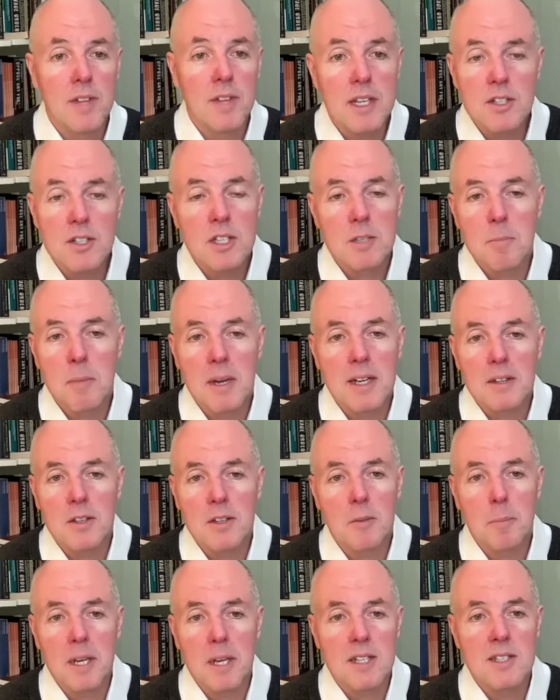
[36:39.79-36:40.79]
they just make
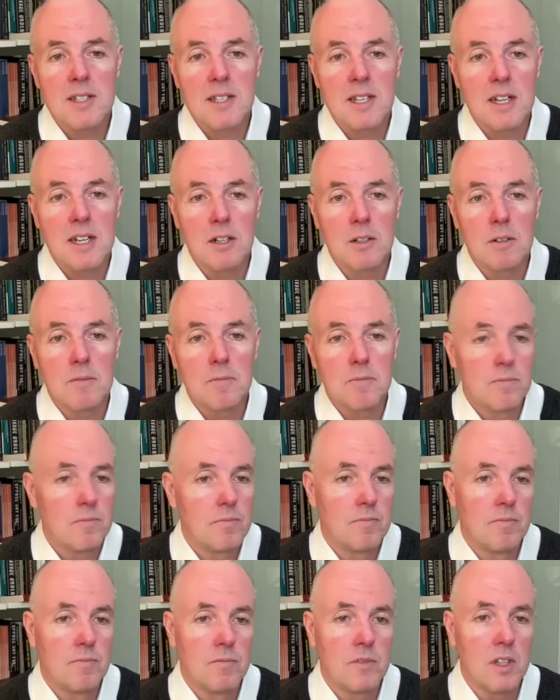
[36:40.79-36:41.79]
the best deal
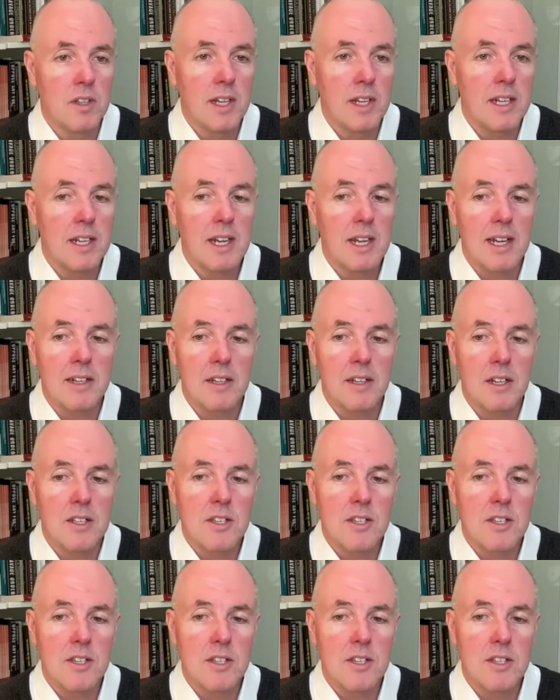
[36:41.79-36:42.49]
that they can.